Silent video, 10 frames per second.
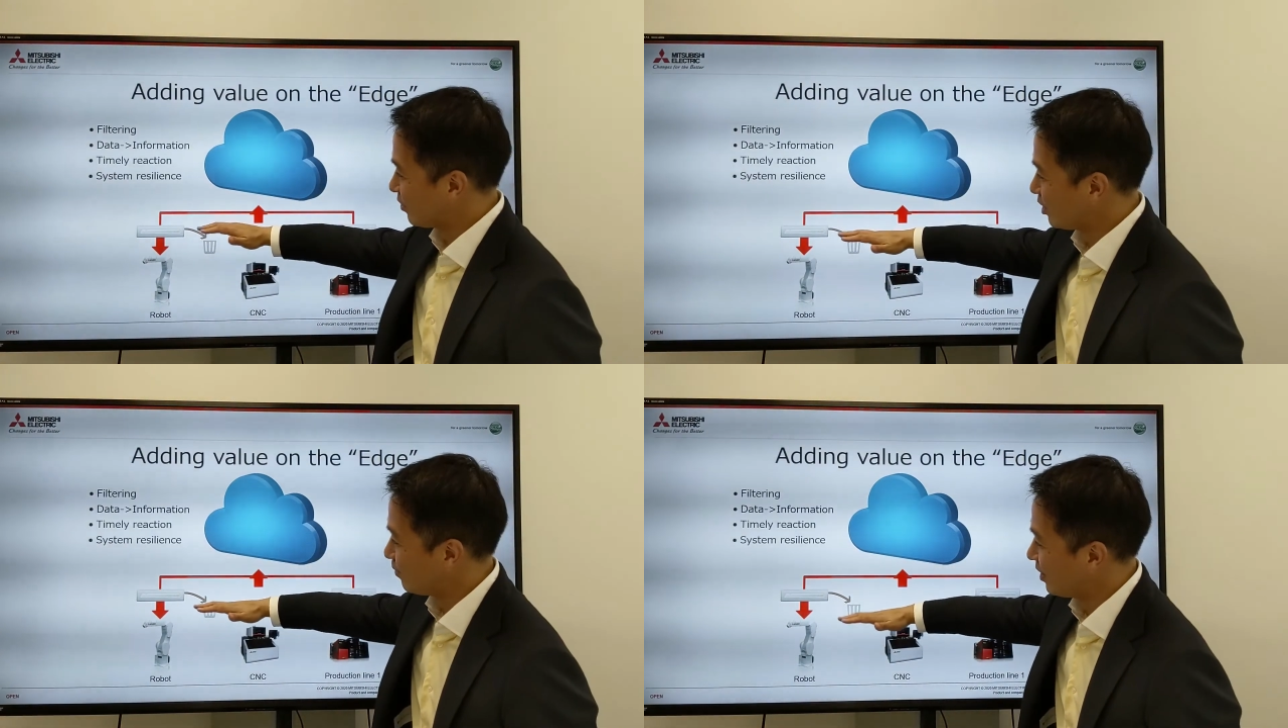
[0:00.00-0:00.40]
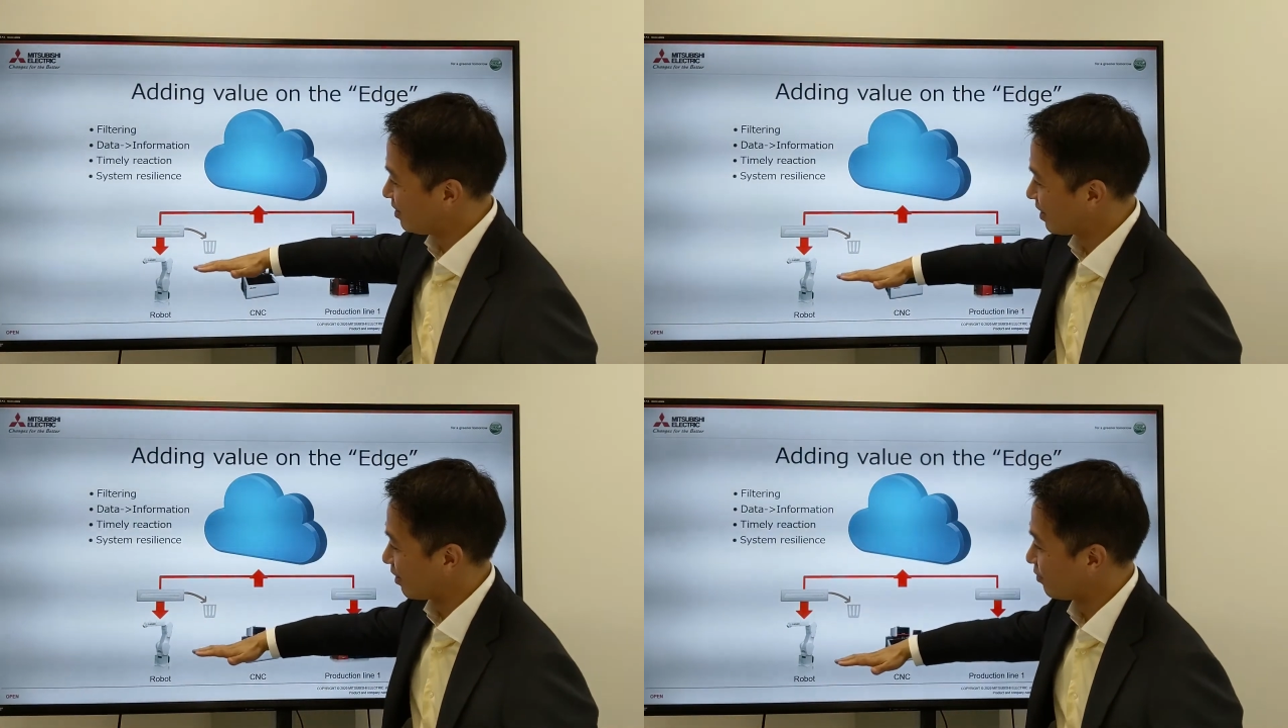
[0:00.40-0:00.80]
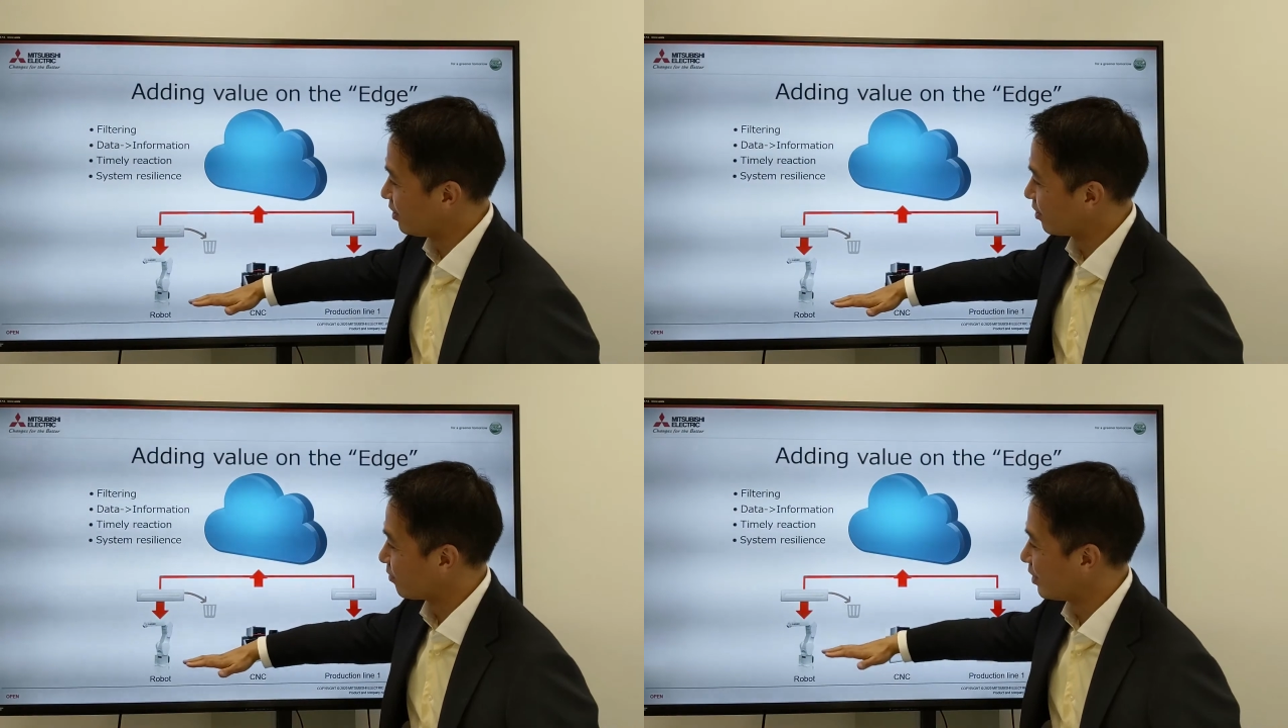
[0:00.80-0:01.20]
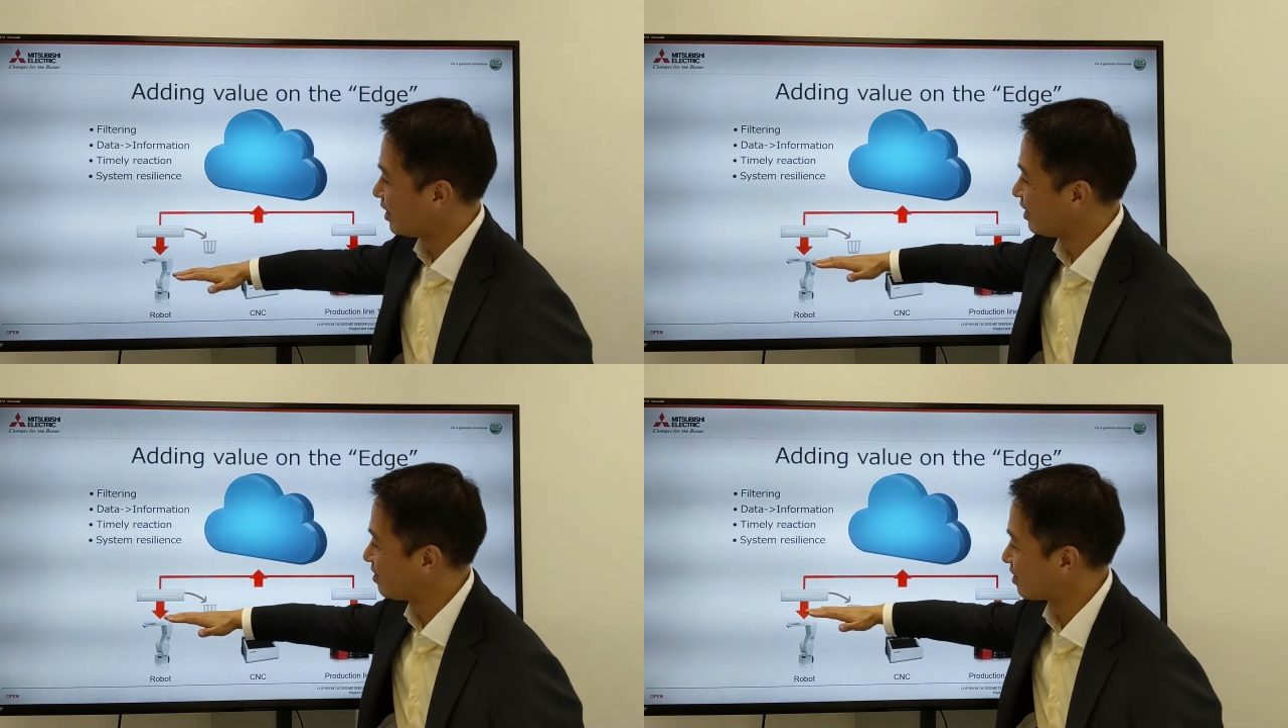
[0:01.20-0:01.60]
which means that we
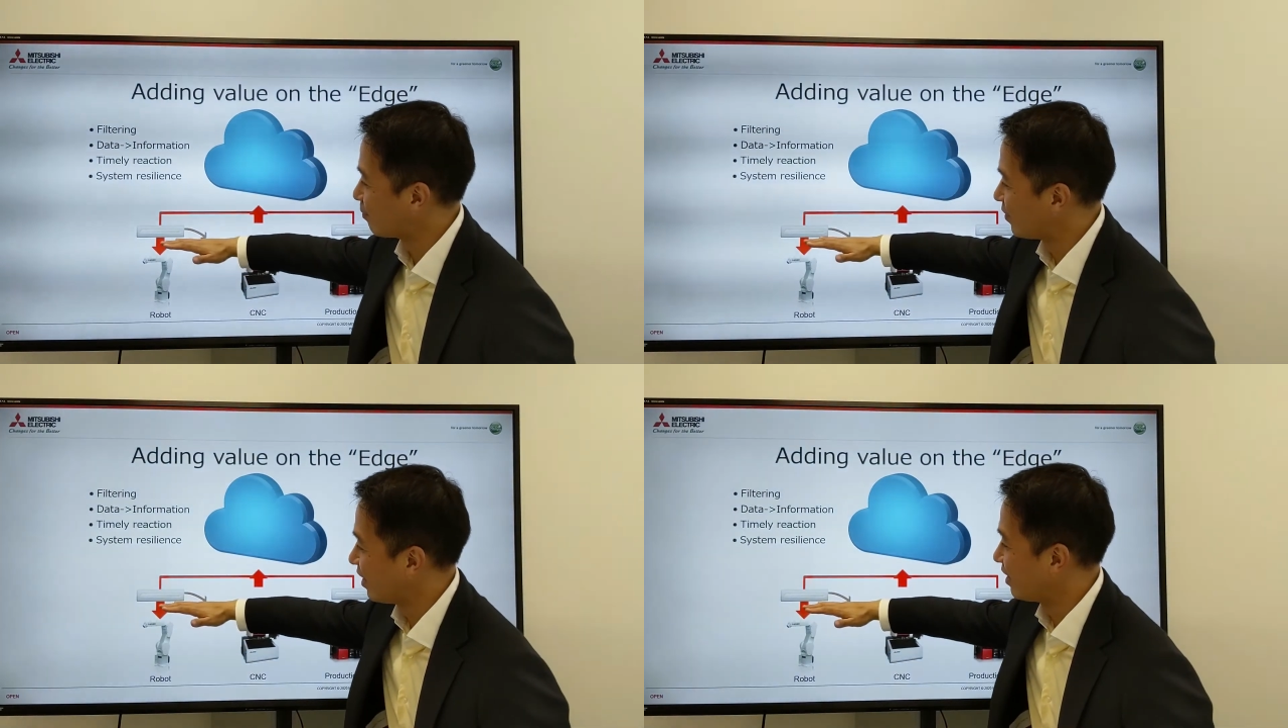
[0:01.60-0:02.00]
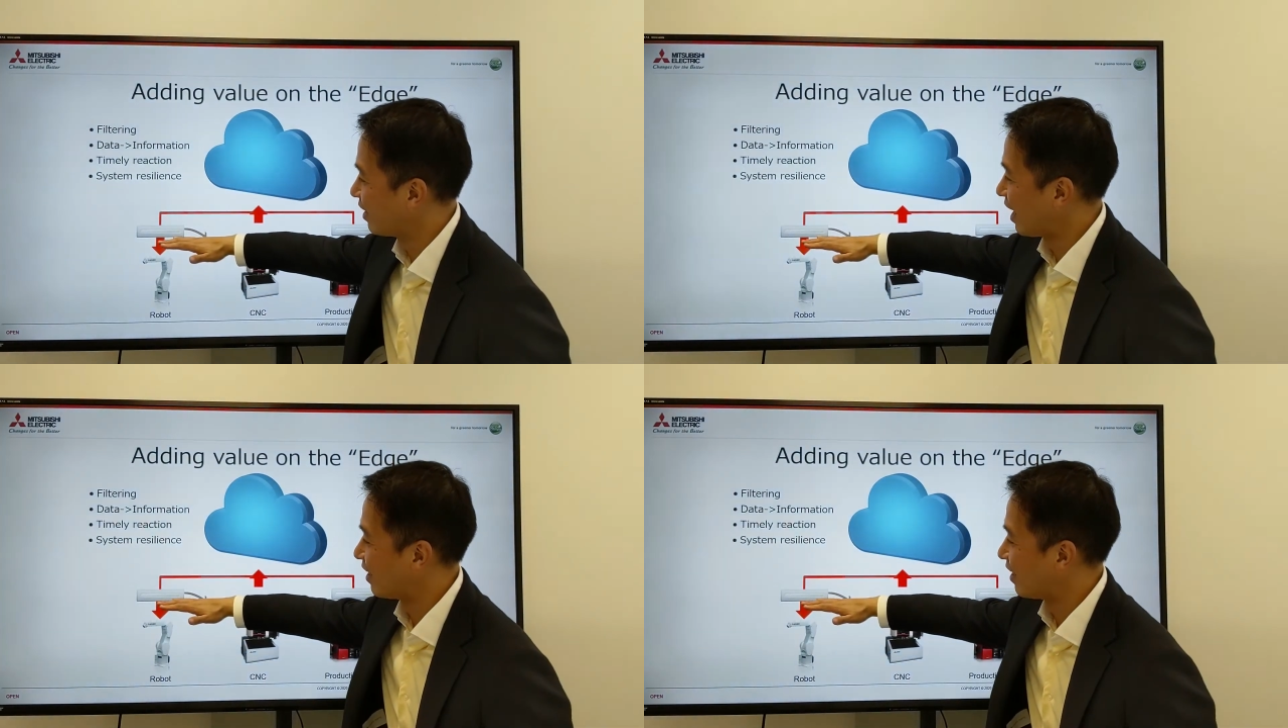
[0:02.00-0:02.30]
need something